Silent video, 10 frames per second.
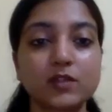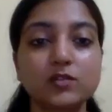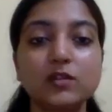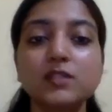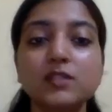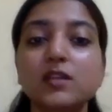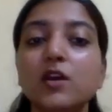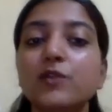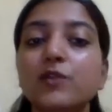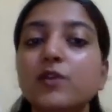it's
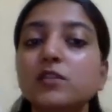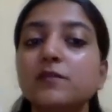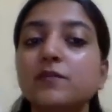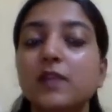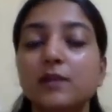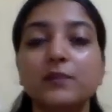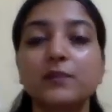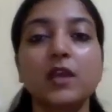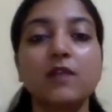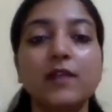Drosophila,
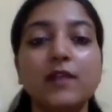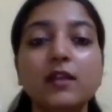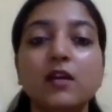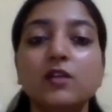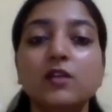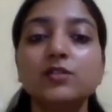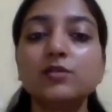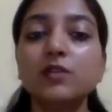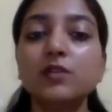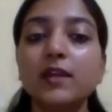right? So
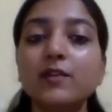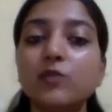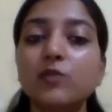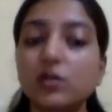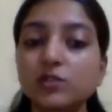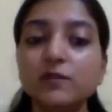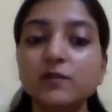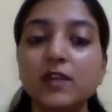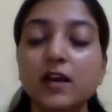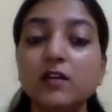in
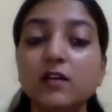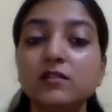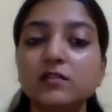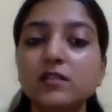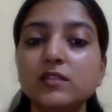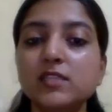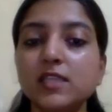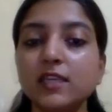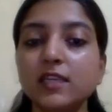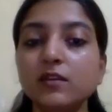Drosophila, the
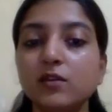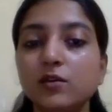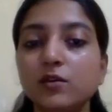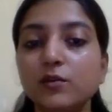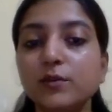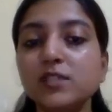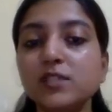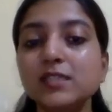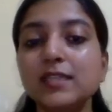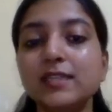gene which
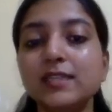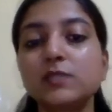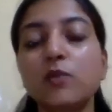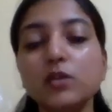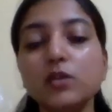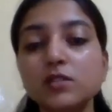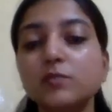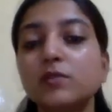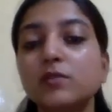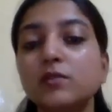is
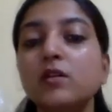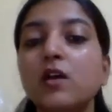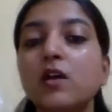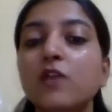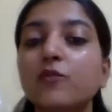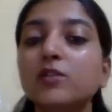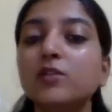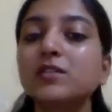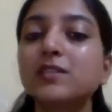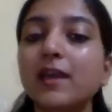responsible for the
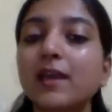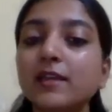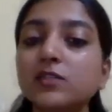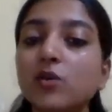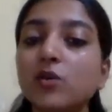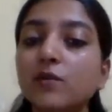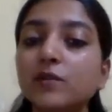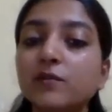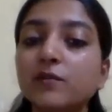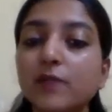size of
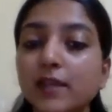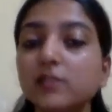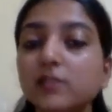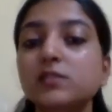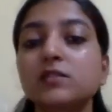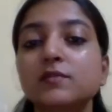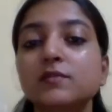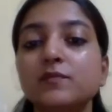the wings